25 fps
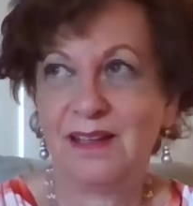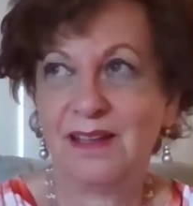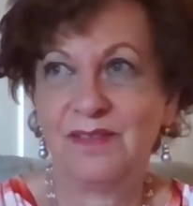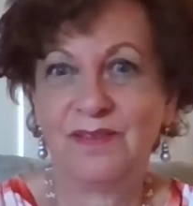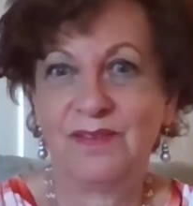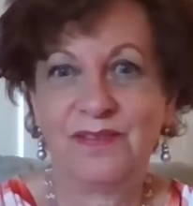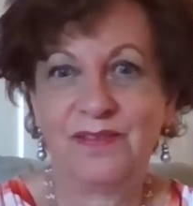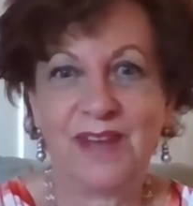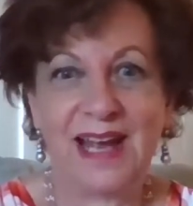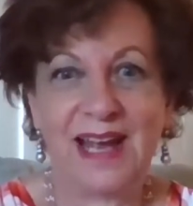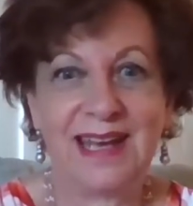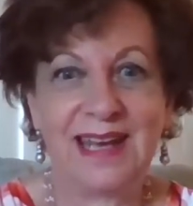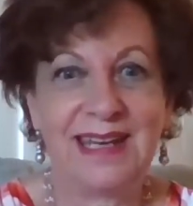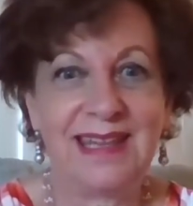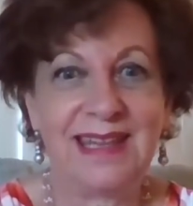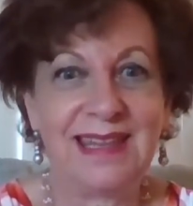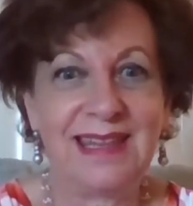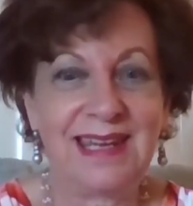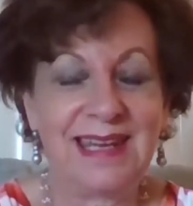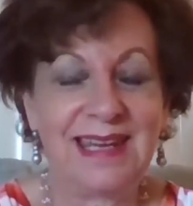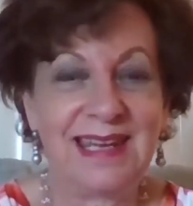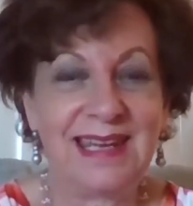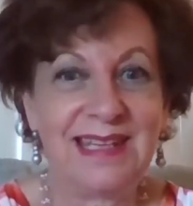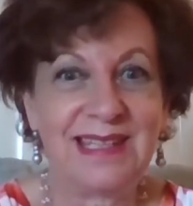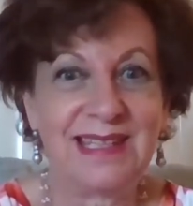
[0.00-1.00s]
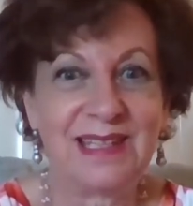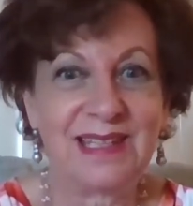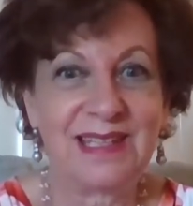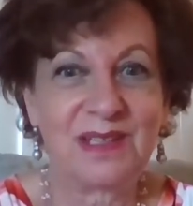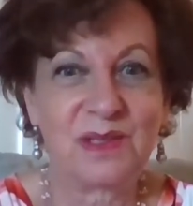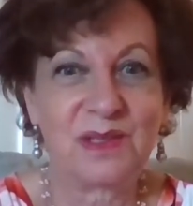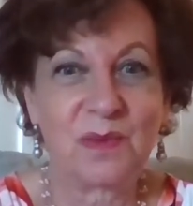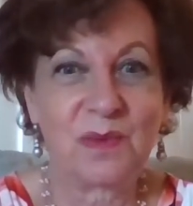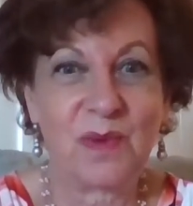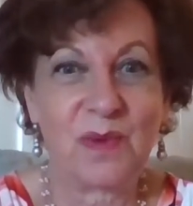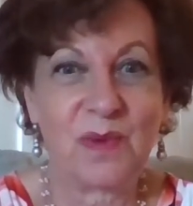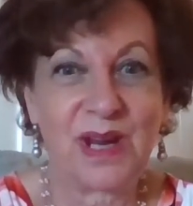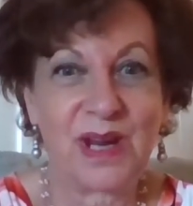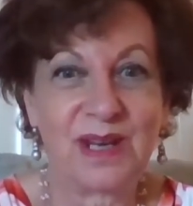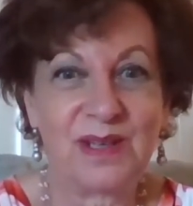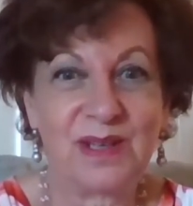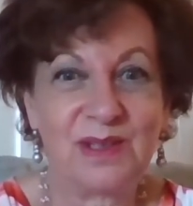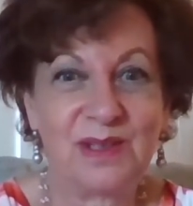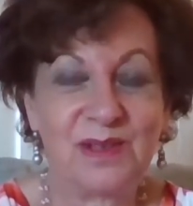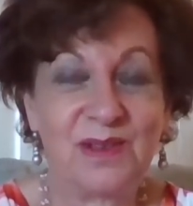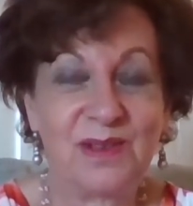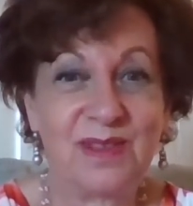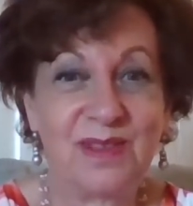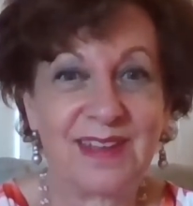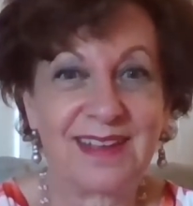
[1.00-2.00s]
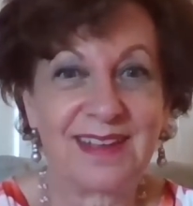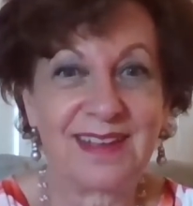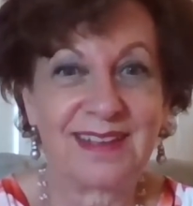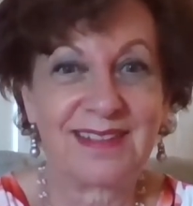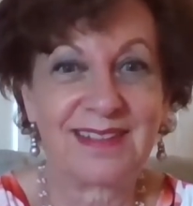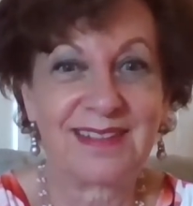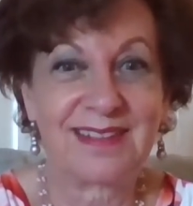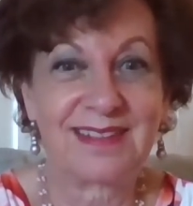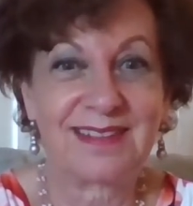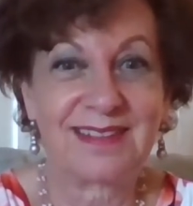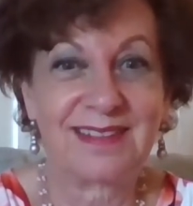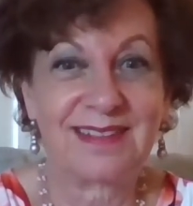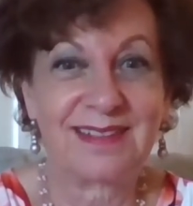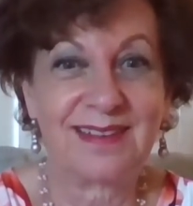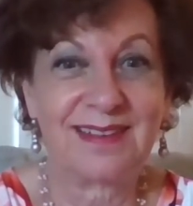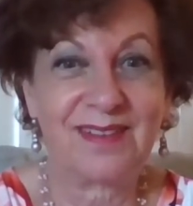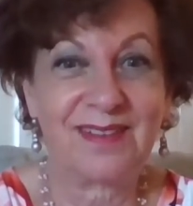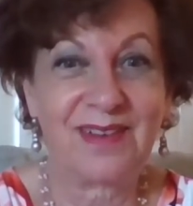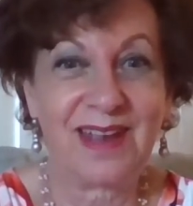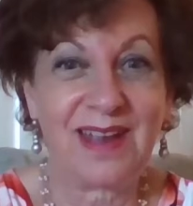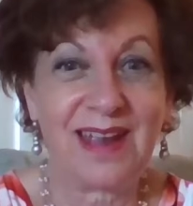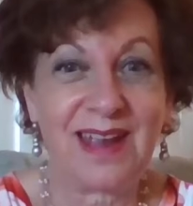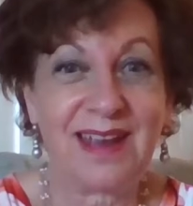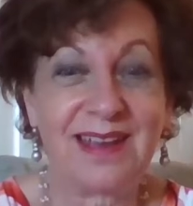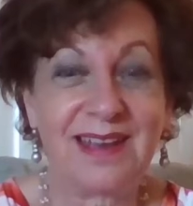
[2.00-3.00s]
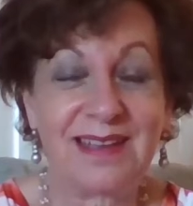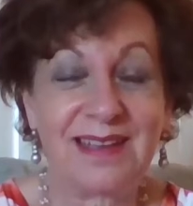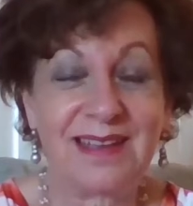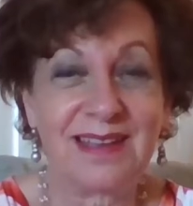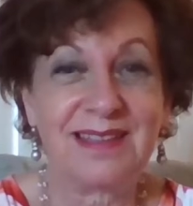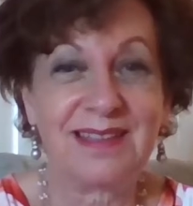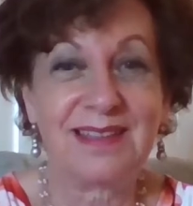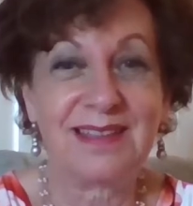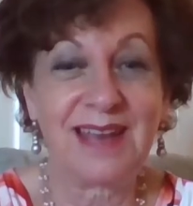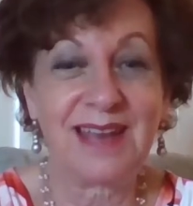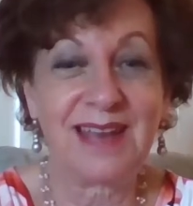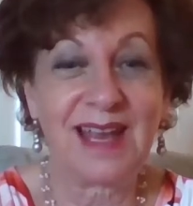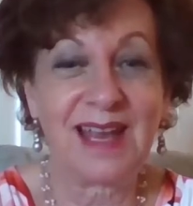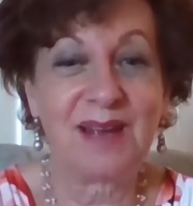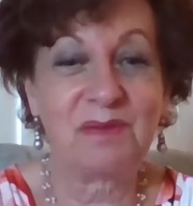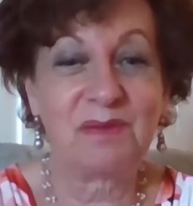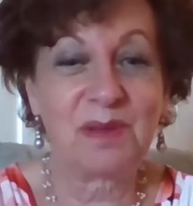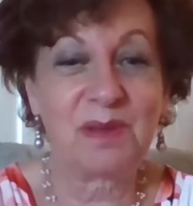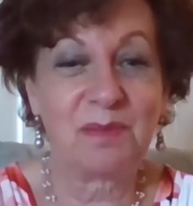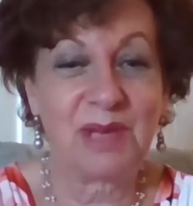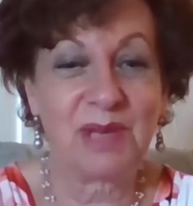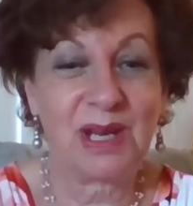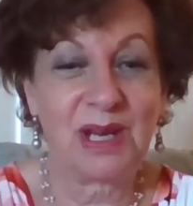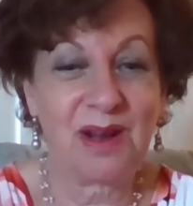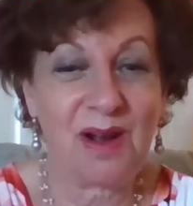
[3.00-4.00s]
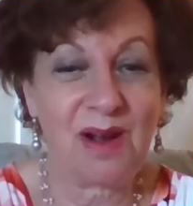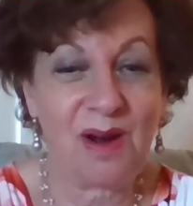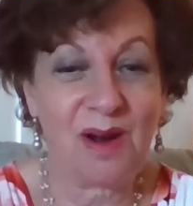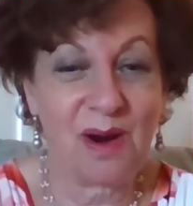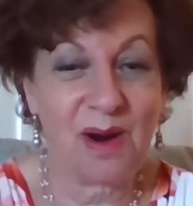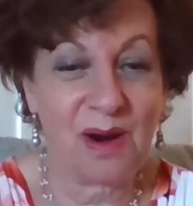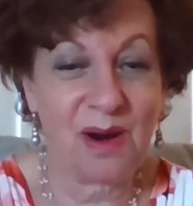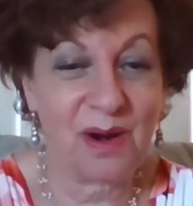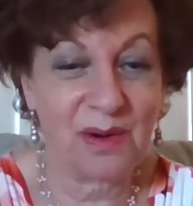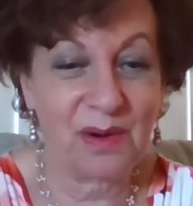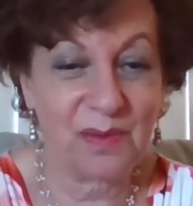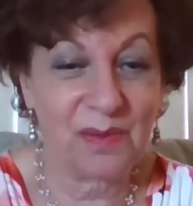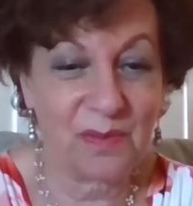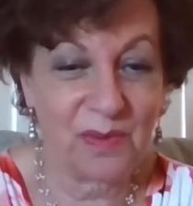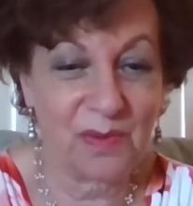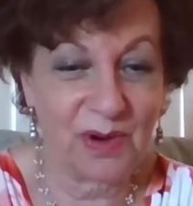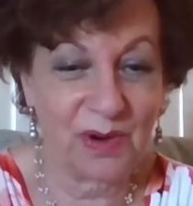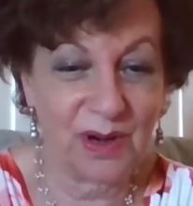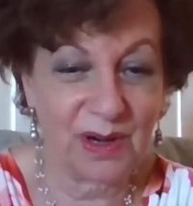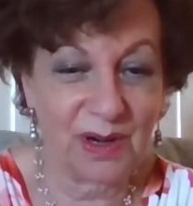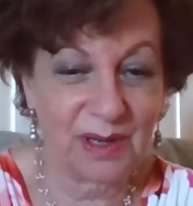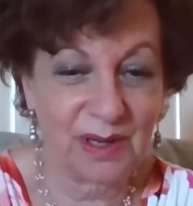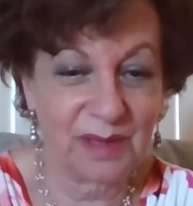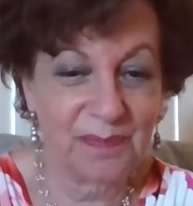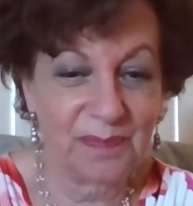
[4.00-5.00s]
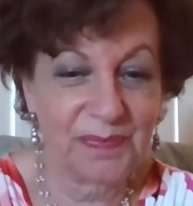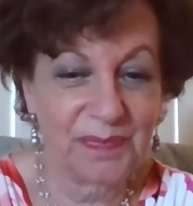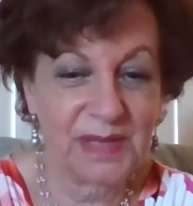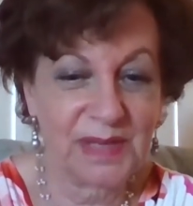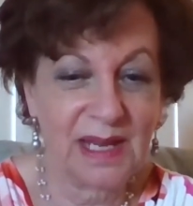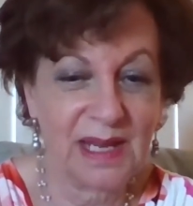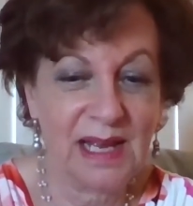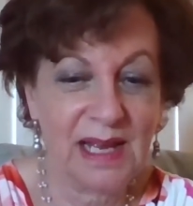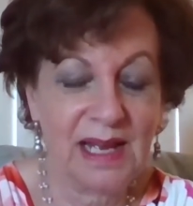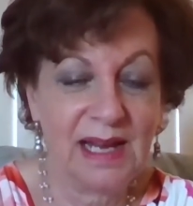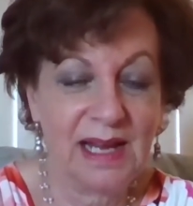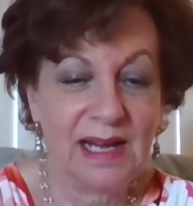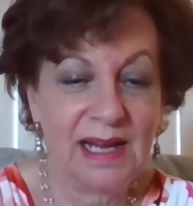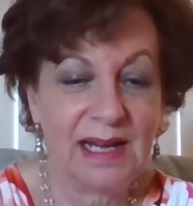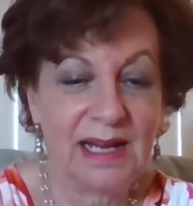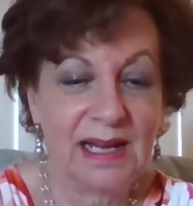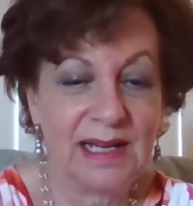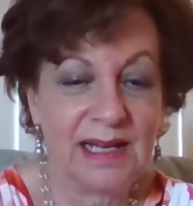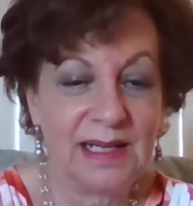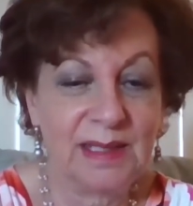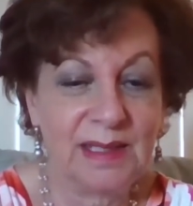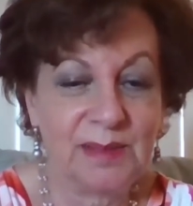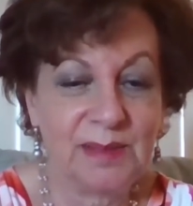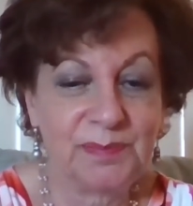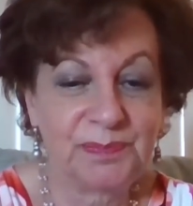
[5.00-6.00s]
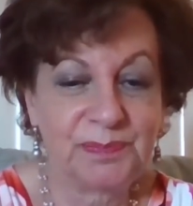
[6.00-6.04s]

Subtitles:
Finding the easiest way to do this. Okay, it doesn't have to be hard work. Abe